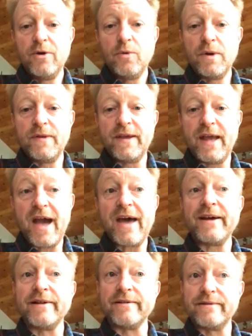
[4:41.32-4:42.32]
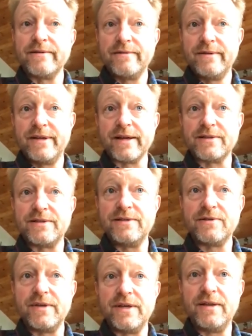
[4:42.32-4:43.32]
when the adult ticks,
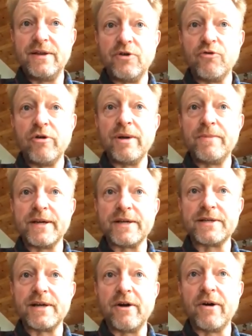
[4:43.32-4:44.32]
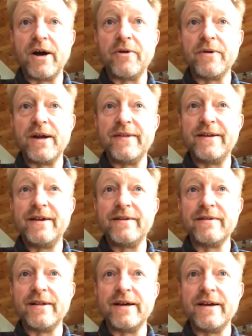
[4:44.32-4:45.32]
these are the grown-up ticks, are out, and they tend
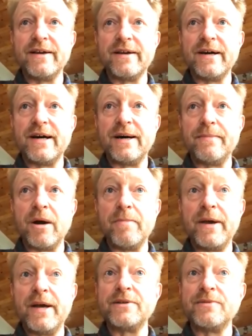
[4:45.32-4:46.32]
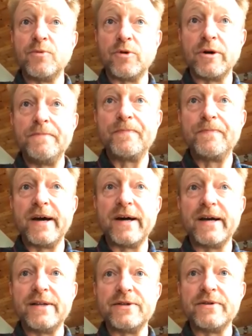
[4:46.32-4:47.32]
to like our pets more.
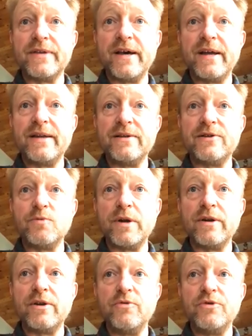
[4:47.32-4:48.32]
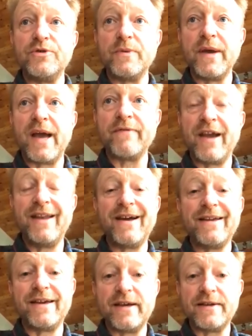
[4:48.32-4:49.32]
And so that is when usually we have
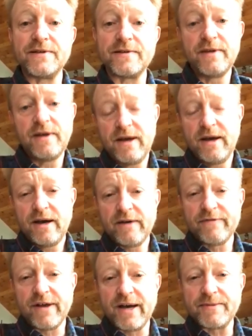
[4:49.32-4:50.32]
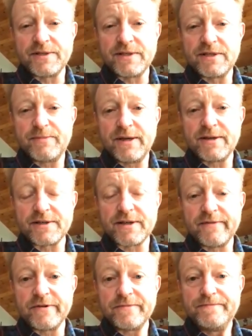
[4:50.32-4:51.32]
canine cases of Lyme disease being
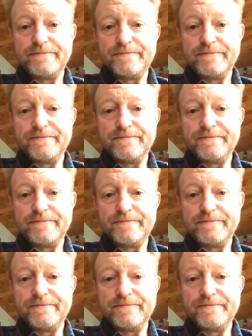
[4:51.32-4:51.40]
discovered.